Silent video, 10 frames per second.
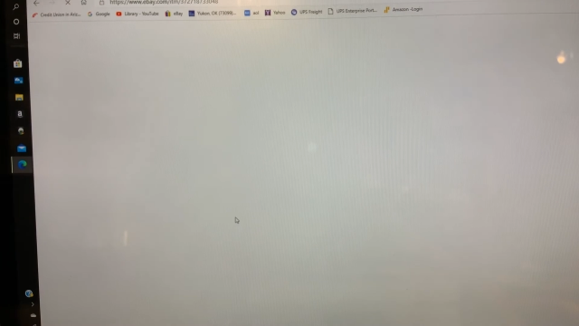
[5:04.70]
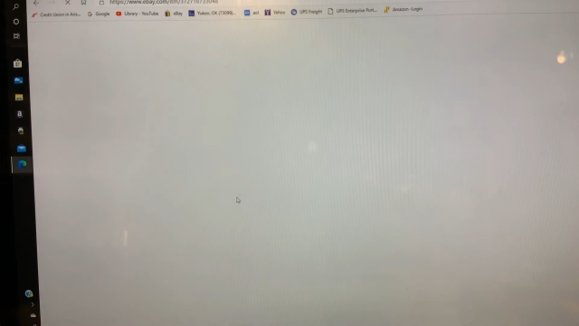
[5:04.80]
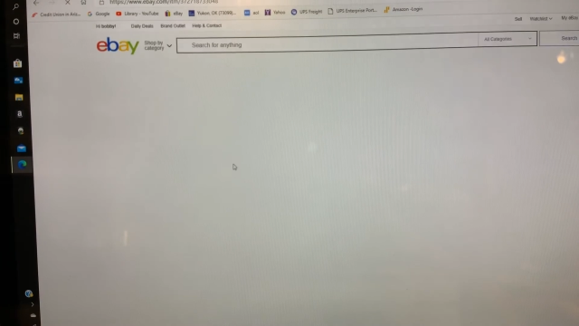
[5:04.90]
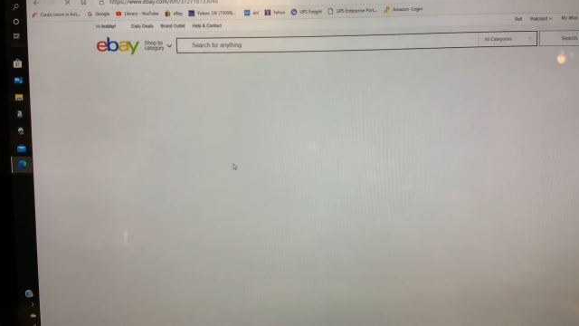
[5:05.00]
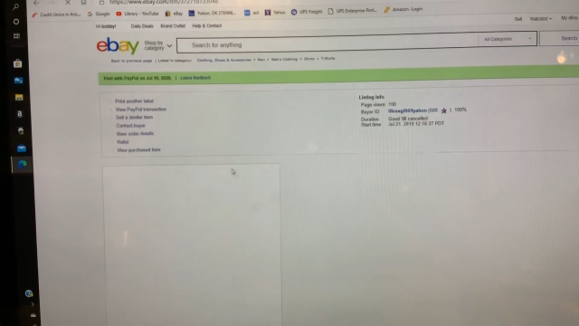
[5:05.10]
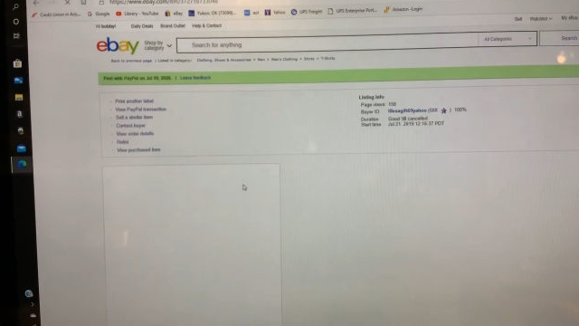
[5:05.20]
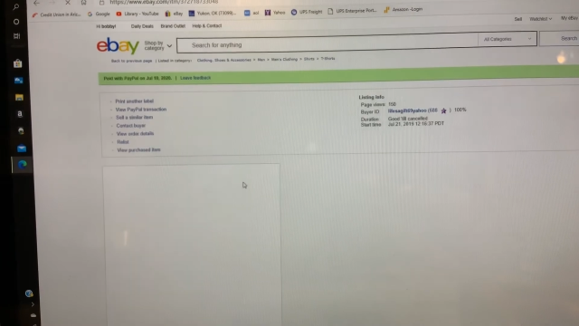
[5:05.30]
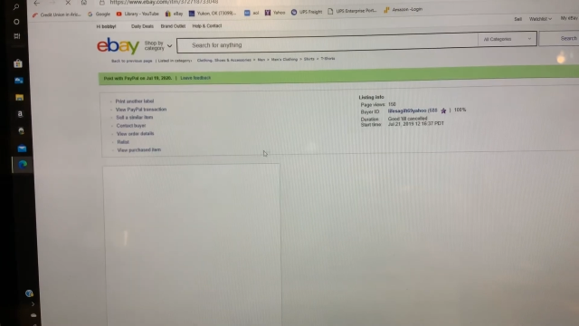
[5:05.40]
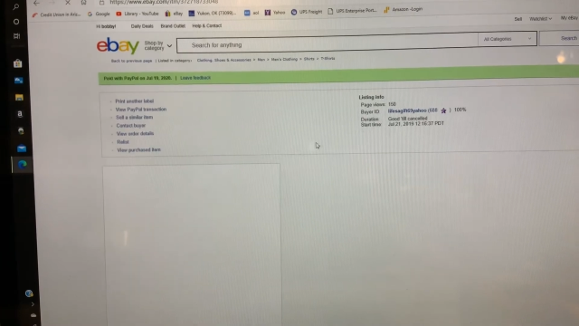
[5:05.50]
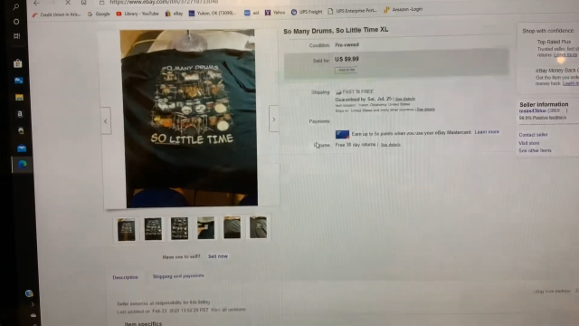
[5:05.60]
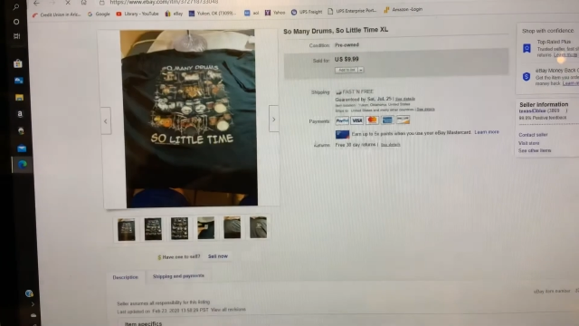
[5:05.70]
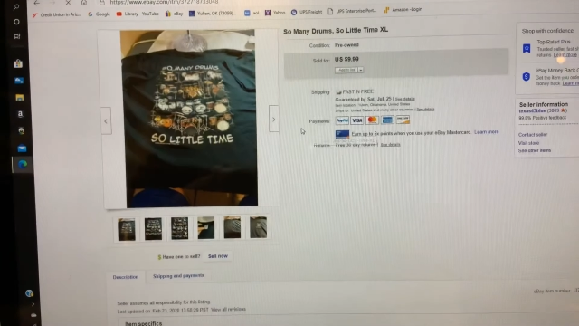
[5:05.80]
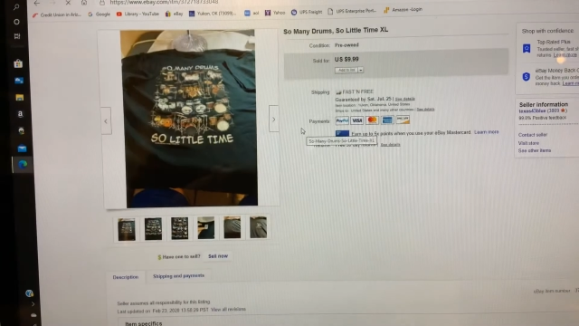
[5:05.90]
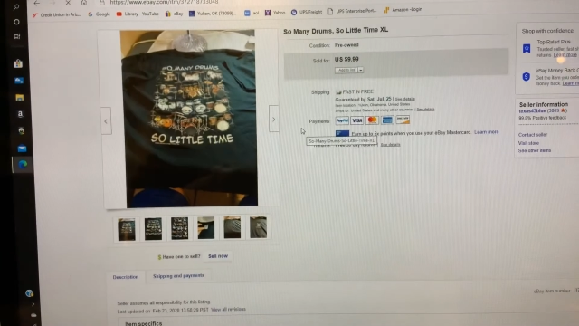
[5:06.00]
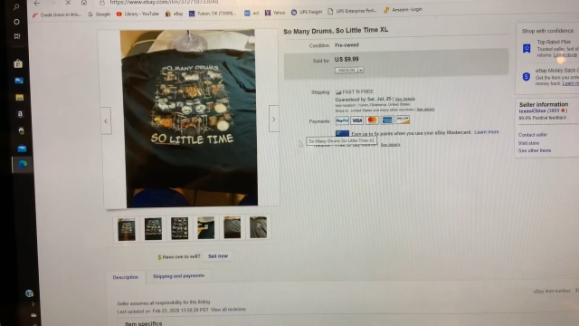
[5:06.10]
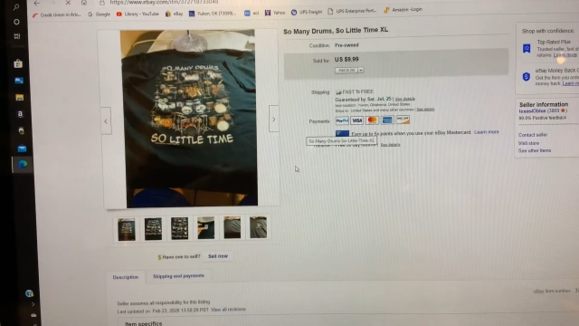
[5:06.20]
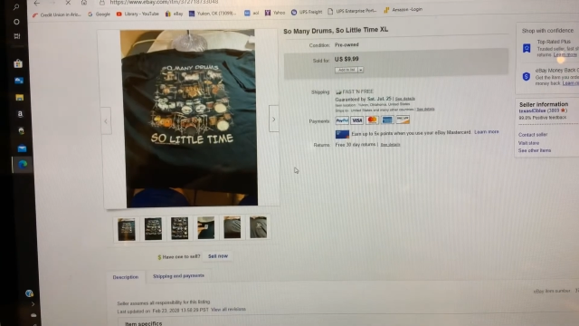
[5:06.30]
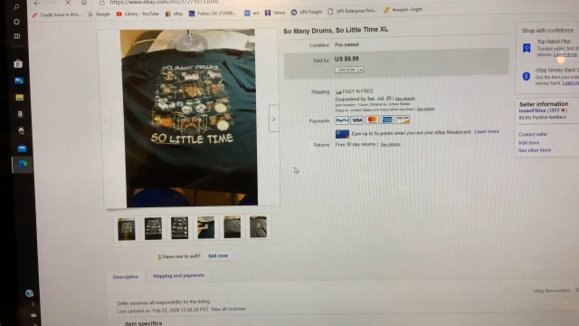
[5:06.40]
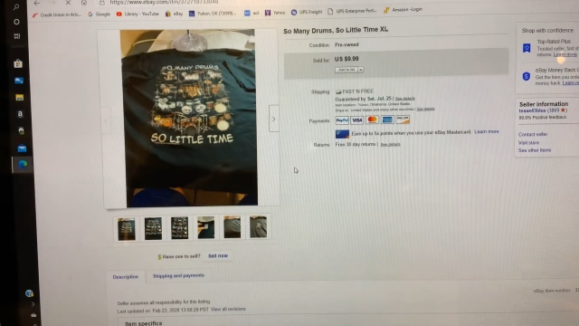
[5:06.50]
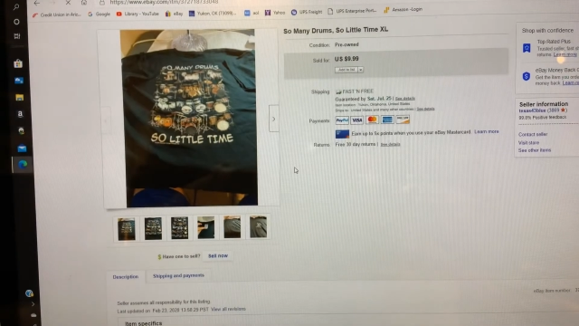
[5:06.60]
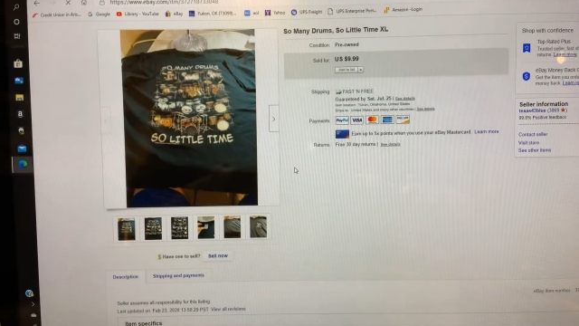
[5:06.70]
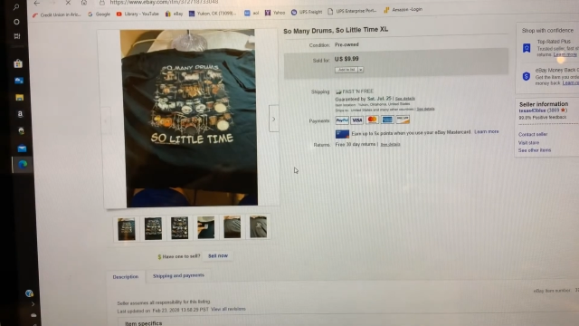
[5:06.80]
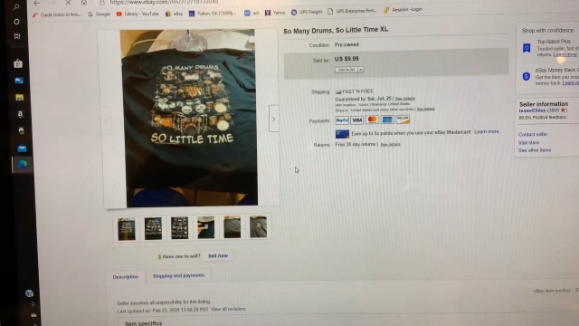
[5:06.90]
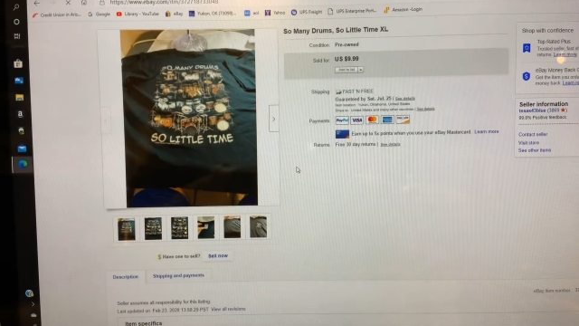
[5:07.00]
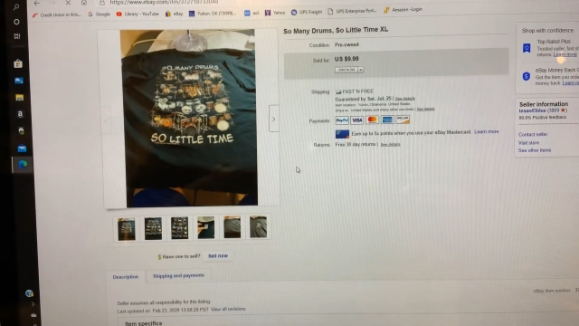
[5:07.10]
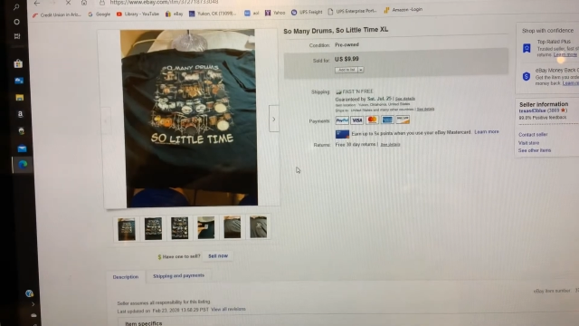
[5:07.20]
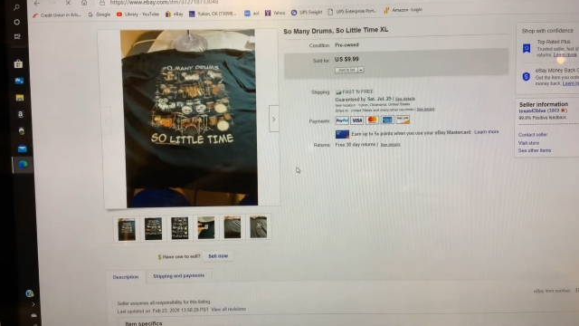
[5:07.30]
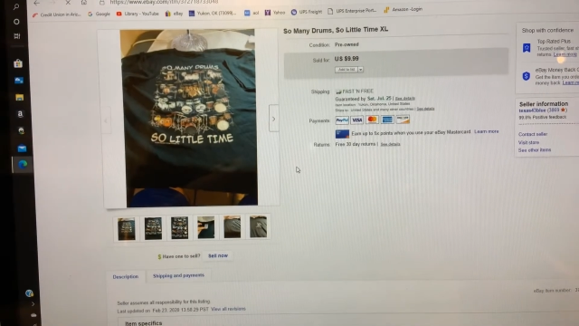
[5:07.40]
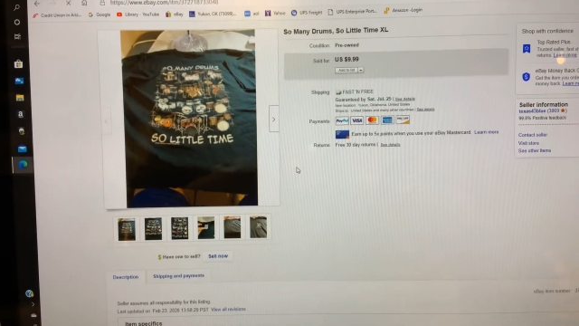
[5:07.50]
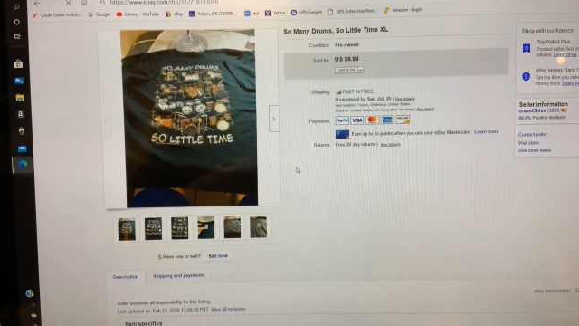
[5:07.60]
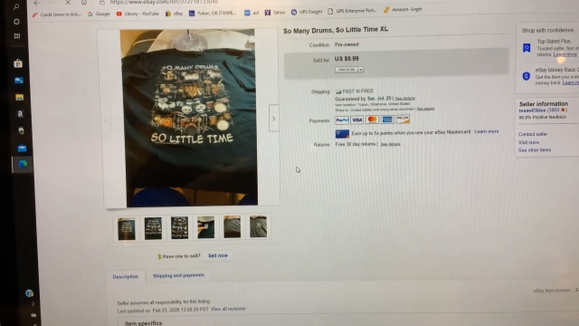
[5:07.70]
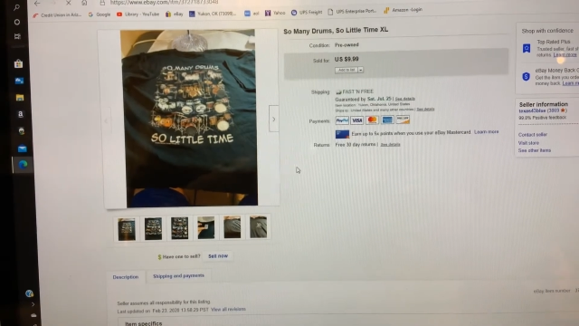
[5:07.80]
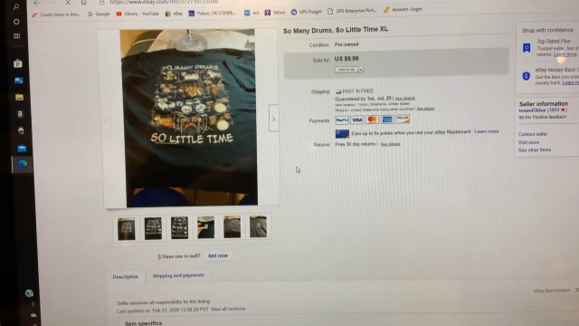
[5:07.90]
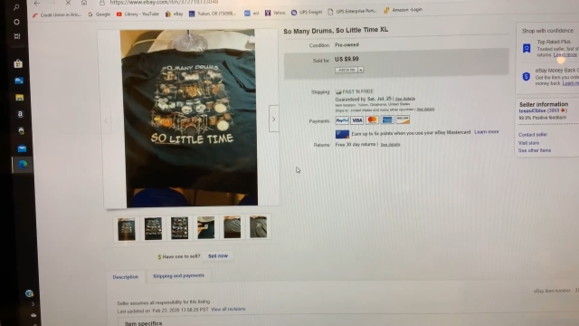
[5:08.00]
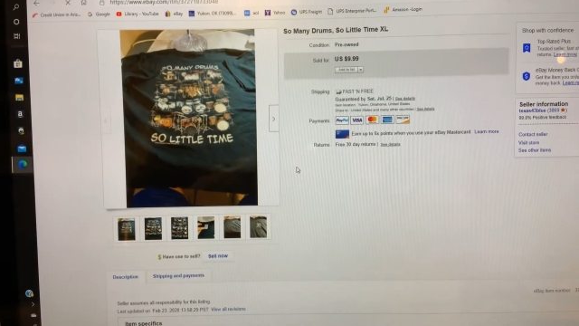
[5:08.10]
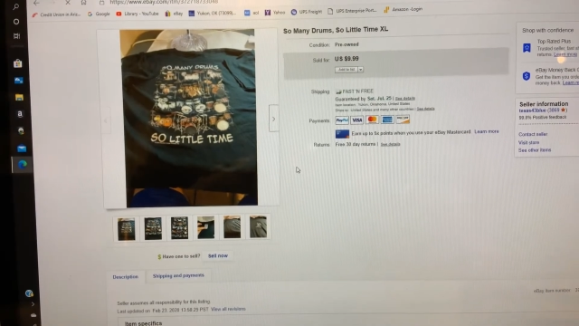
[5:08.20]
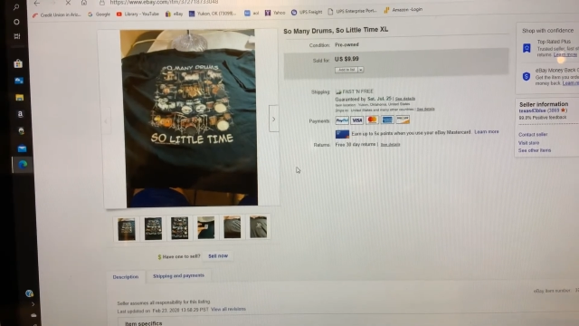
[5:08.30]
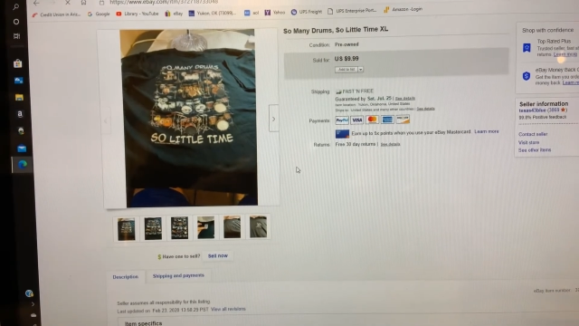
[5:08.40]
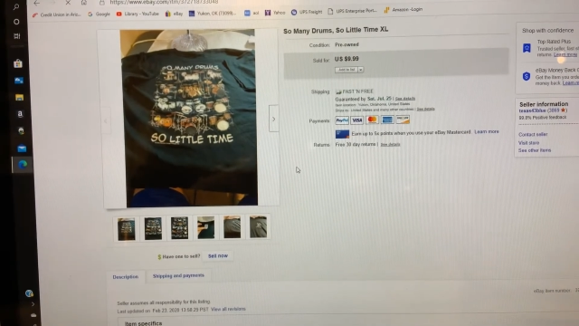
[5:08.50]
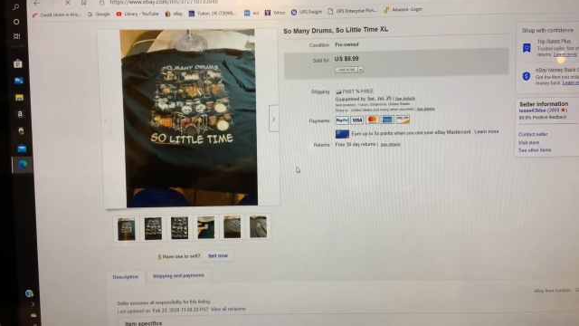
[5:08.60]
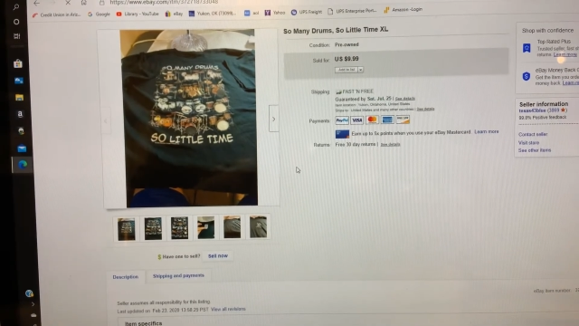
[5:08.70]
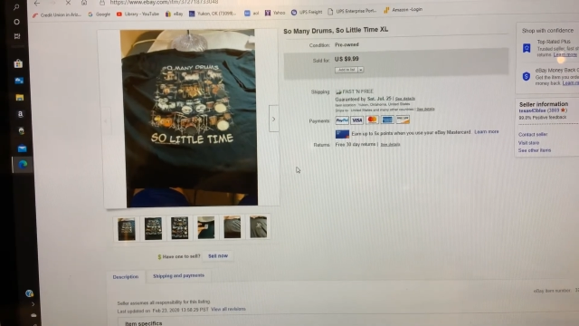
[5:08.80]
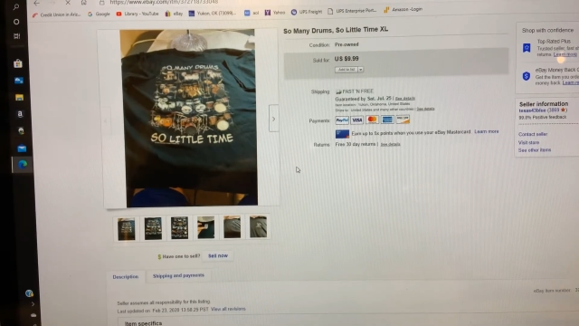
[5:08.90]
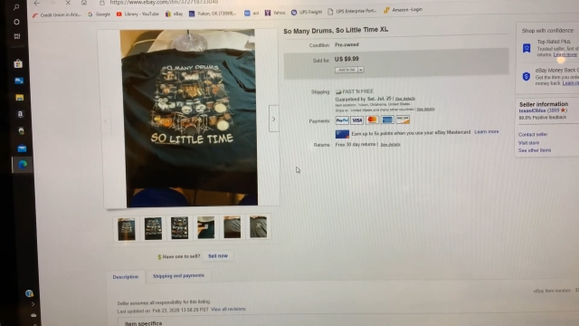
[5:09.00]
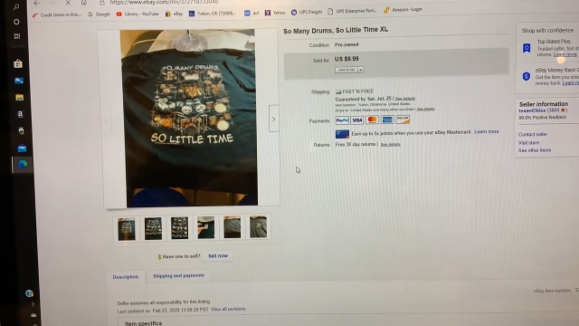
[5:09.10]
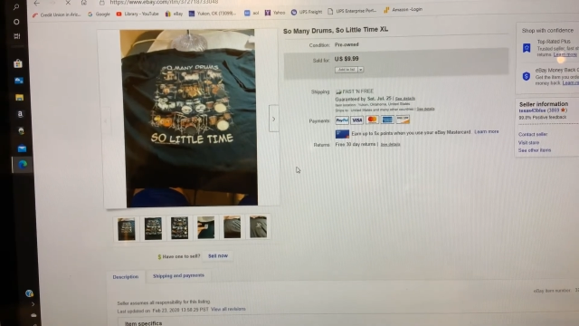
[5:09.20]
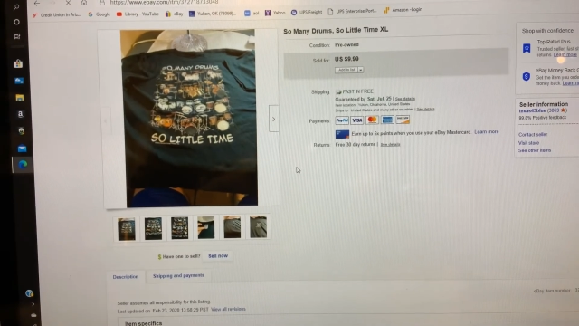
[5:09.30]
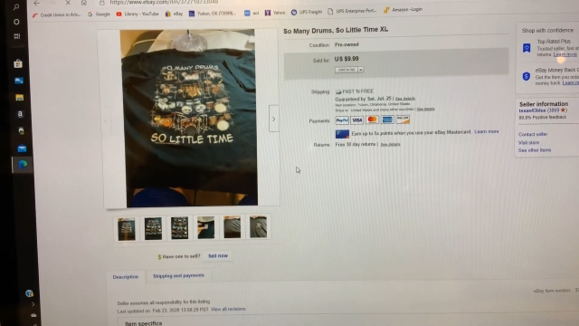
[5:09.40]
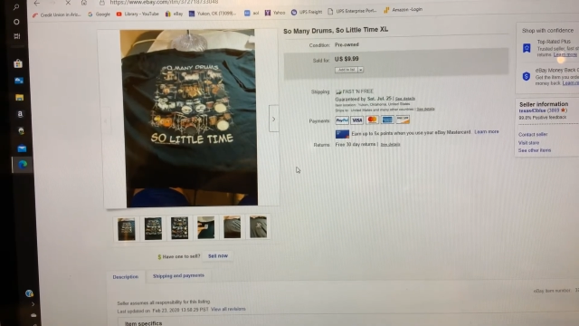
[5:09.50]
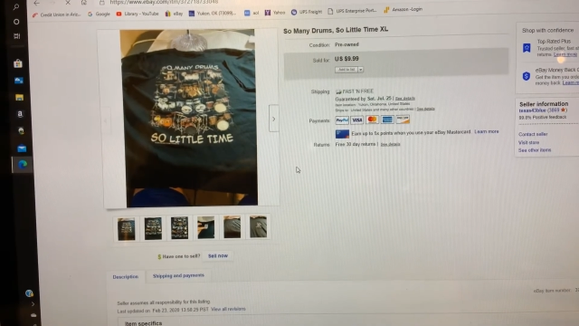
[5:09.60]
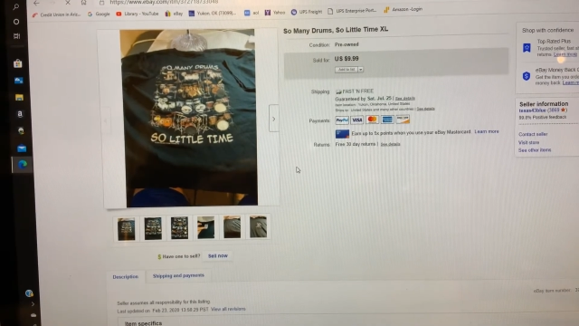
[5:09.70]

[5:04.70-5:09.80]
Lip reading: No face is visible, so there are no lips to read.